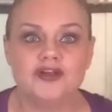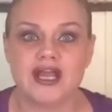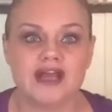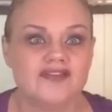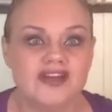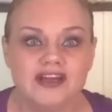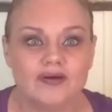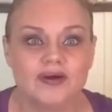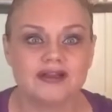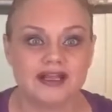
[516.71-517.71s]
You can't
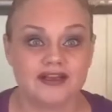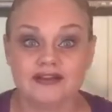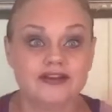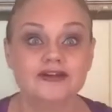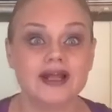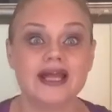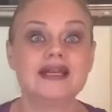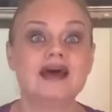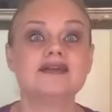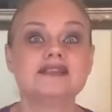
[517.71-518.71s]
video it. Like, you're laying
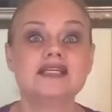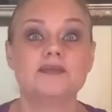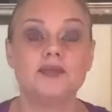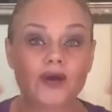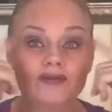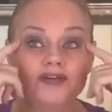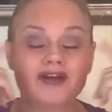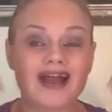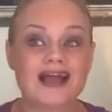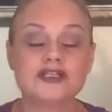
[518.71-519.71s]
down asleep, whatever
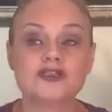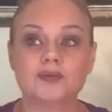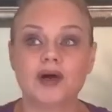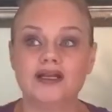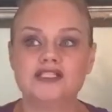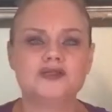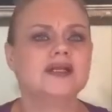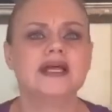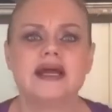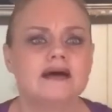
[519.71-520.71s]
your astral body's doing,
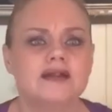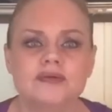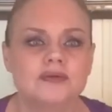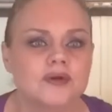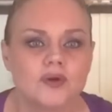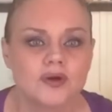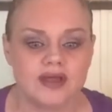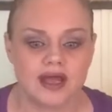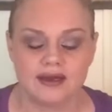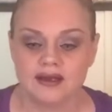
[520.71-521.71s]
like, how do you record
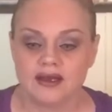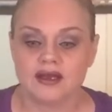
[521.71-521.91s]
that?